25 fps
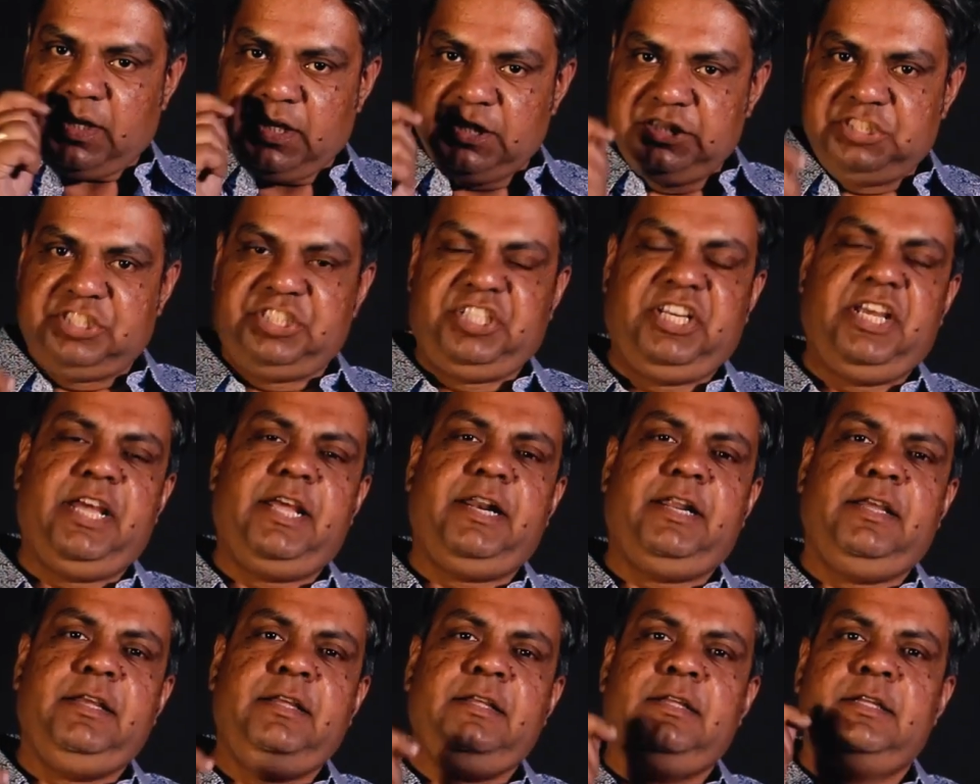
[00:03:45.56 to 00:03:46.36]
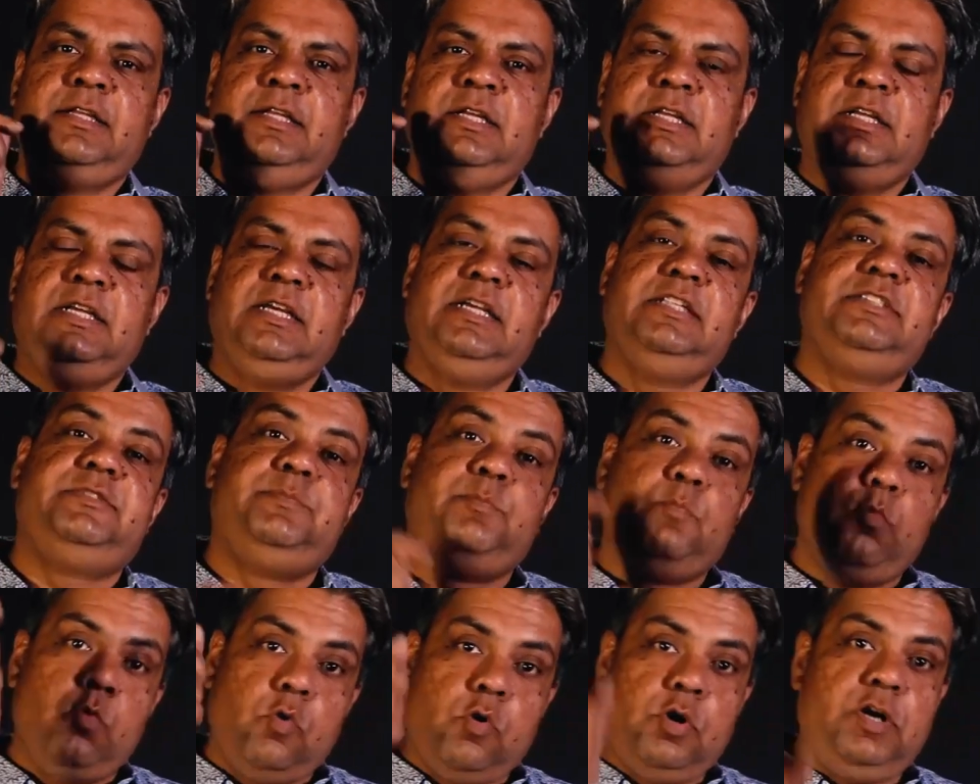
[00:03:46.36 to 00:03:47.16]
Sharing is
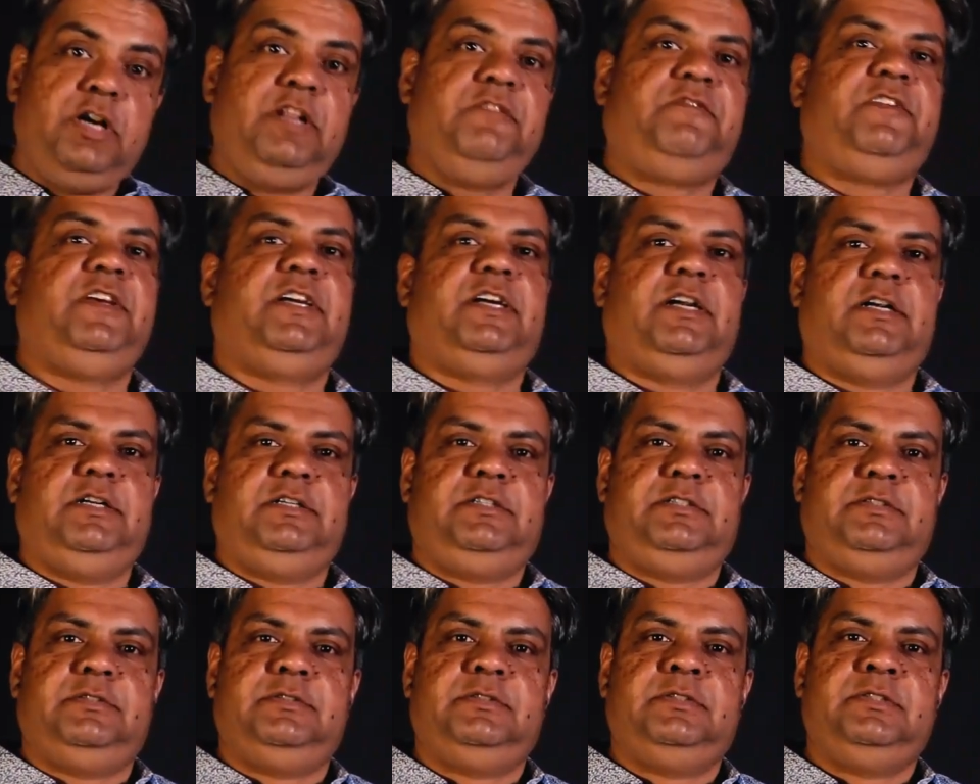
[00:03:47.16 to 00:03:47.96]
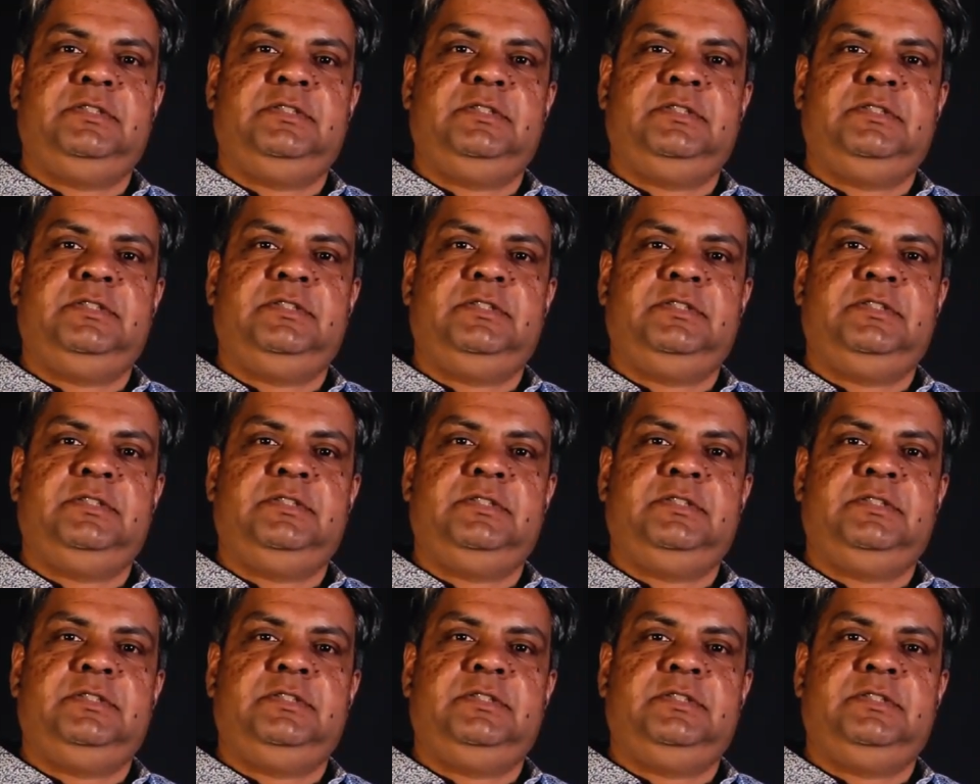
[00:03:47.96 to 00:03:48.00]
more difficult.